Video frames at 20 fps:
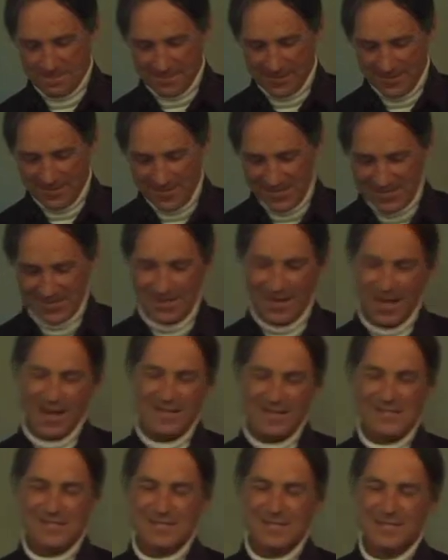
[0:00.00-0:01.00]
these
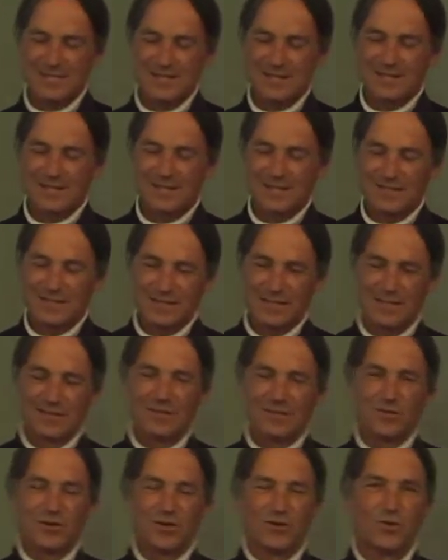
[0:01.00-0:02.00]
last
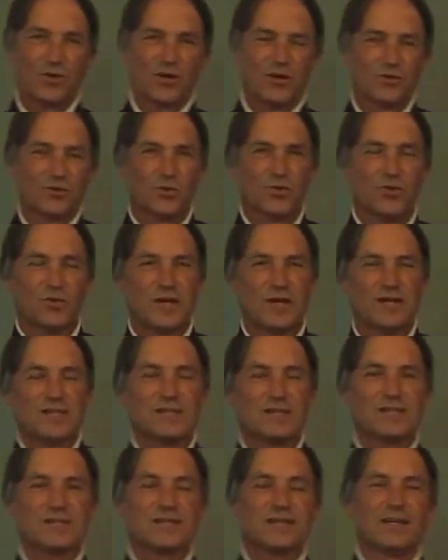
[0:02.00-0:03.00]
2
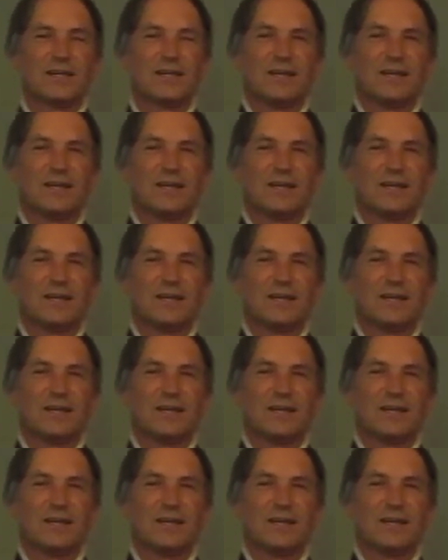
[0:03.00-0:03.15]
weeks,